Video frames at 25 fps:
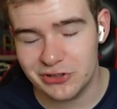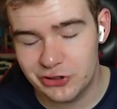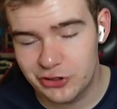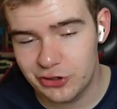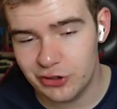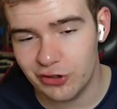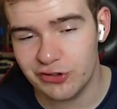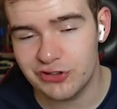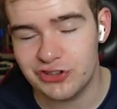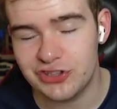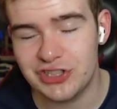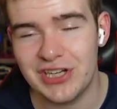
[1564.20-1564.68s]

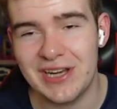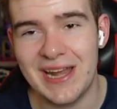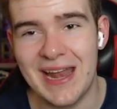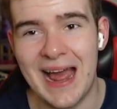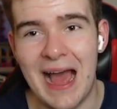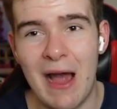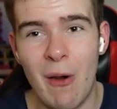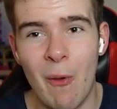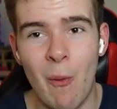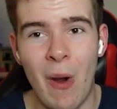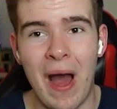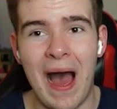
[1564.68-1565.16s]
judging
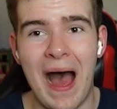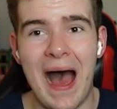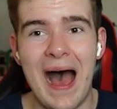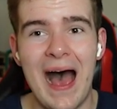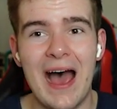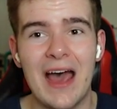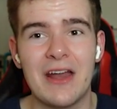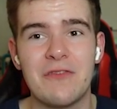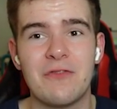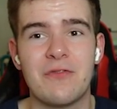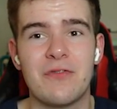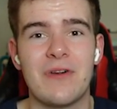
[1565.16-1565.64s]
how
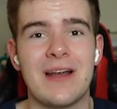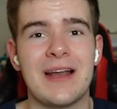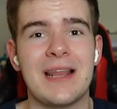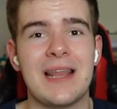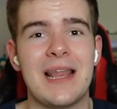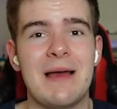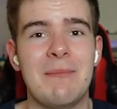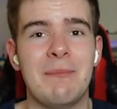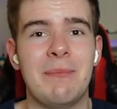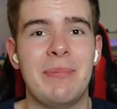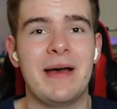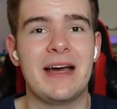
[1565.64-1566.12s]
hard Frank
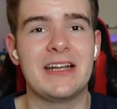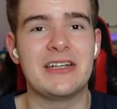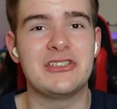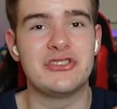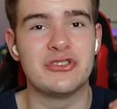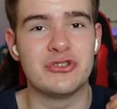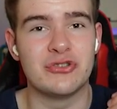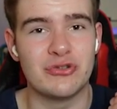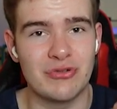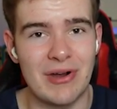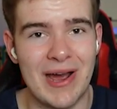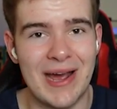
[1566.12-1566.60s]
Lampard
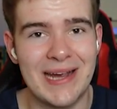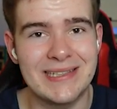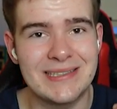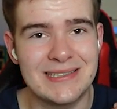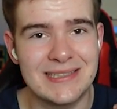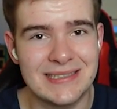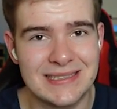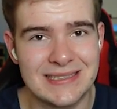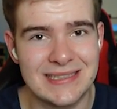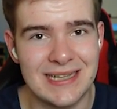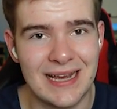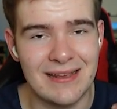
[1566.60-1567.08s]
tried to
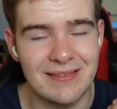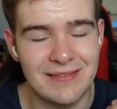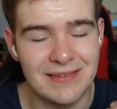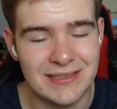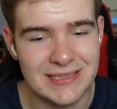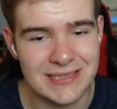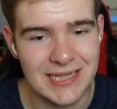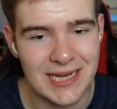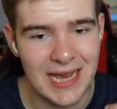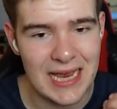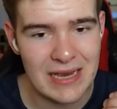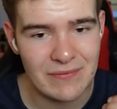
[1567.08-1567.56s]
sign this
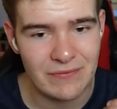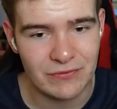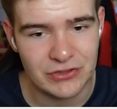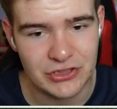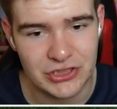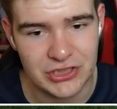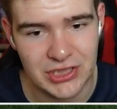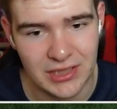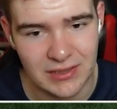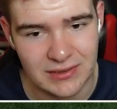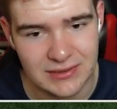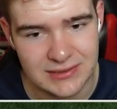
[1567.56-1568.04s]
guy for
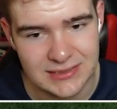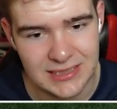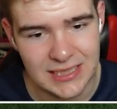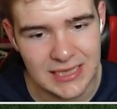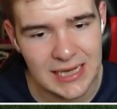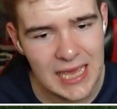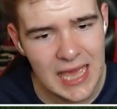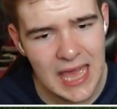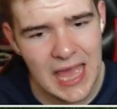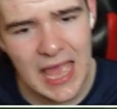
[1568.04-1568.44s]
Chelsea,